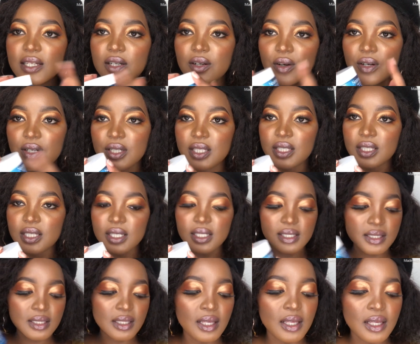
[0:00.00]
got
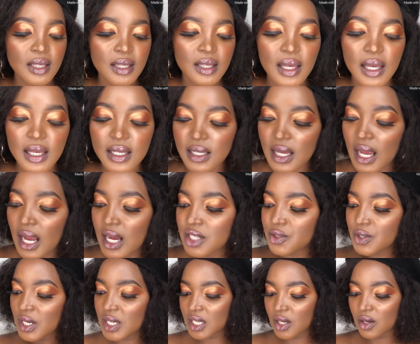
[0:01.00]
this. I
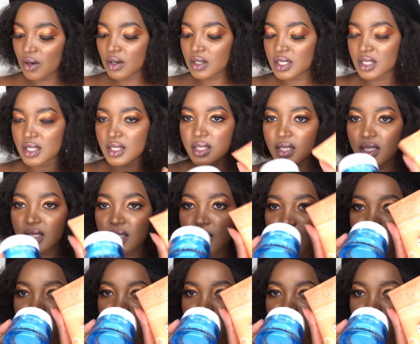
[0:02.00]
actually got these